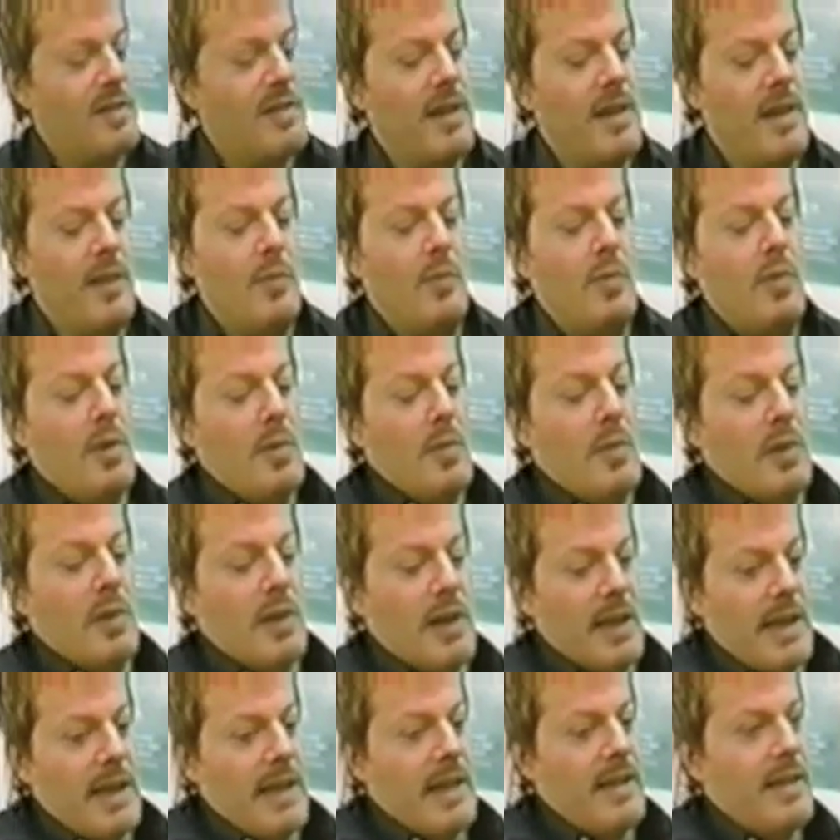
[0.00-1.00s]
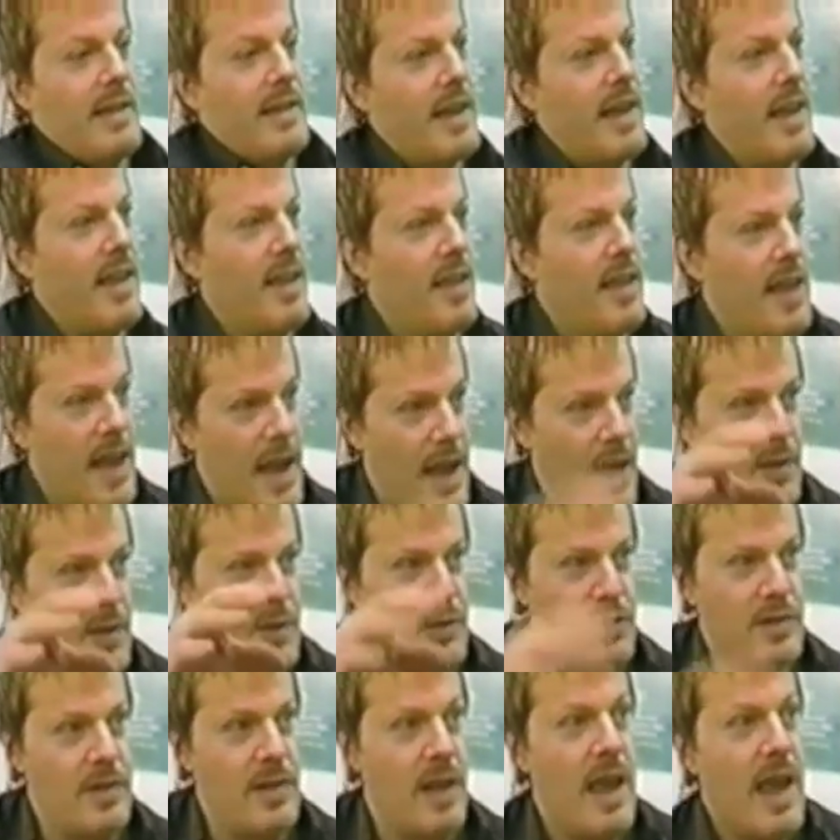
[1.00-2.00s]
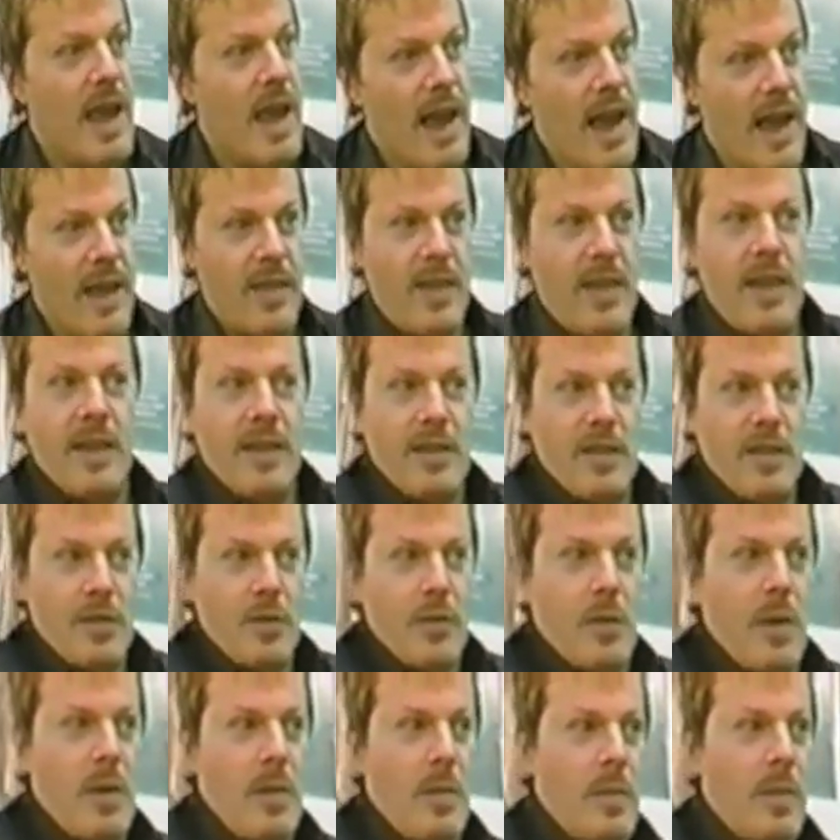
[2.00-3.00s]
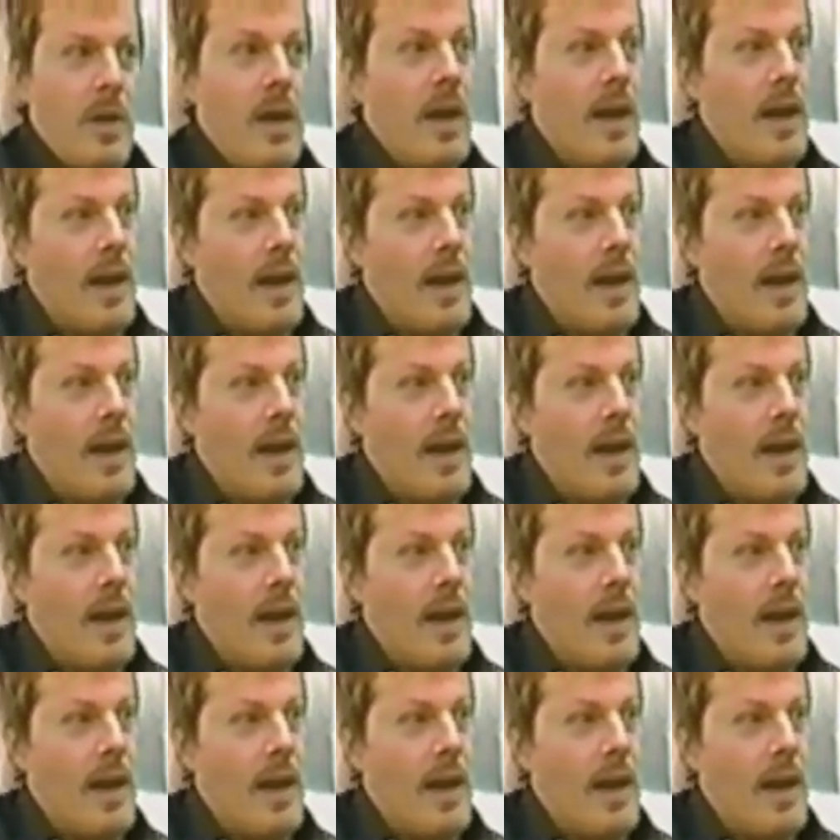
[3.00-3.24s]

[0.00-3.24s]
and we will eat in the house and then swim